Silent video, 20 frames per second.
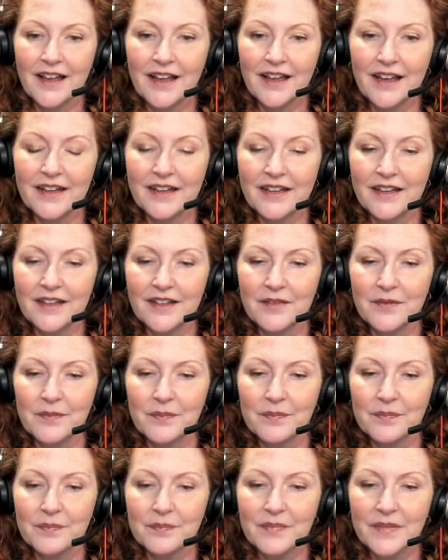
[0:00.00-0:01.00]
And
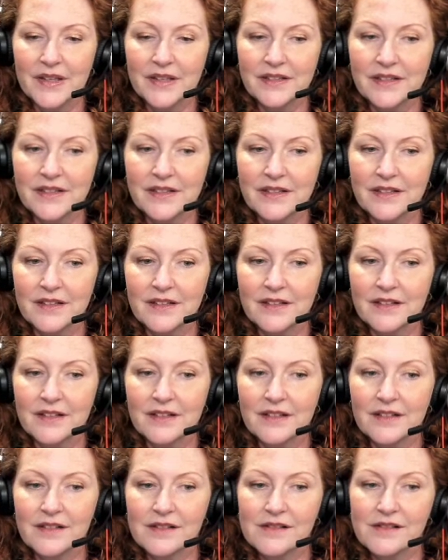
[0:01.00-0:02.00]
then it's
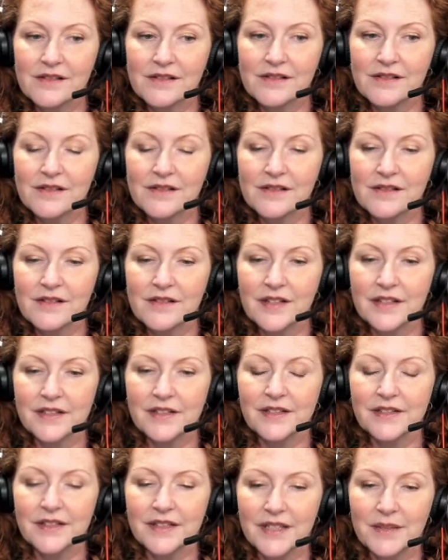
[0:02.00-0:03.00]

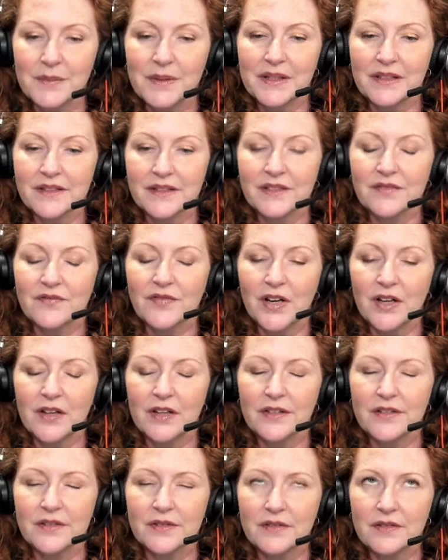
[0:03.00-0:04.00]
a Z because
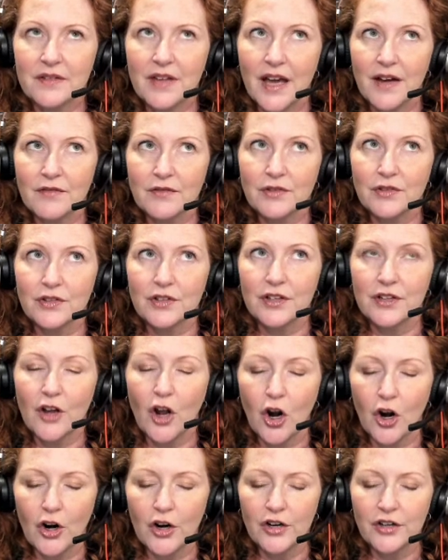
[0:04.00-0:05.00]
it's after an
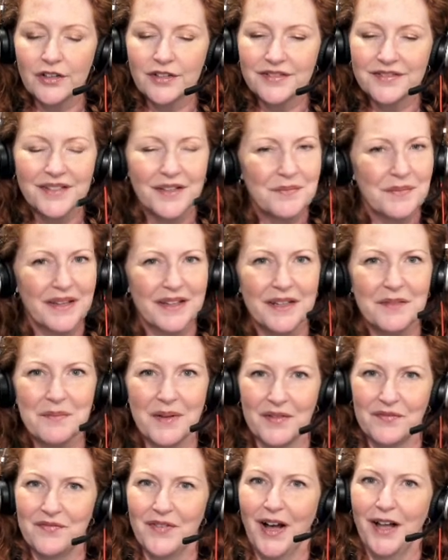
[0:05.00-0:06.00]
R. I'm getting
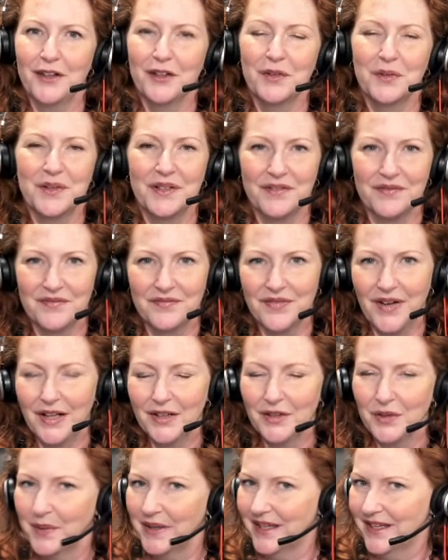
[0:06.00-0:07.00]
my followed and
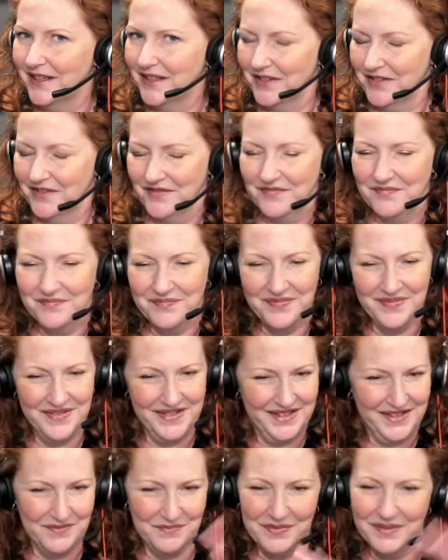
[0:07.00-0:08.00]
following
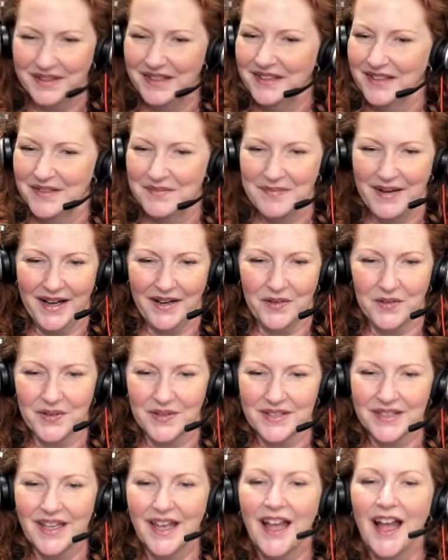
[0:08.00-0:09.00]
and completely
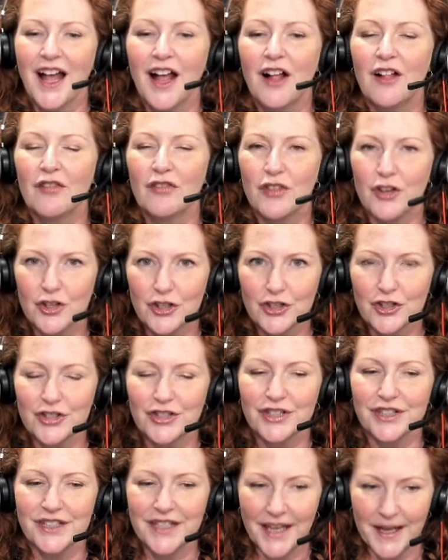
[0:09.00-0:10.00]
backwards.
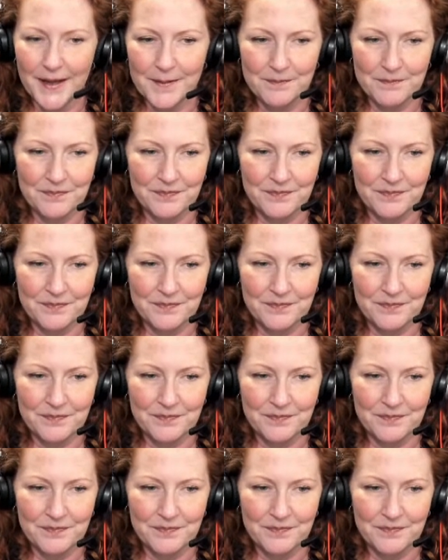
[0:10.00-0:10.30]
Thursday.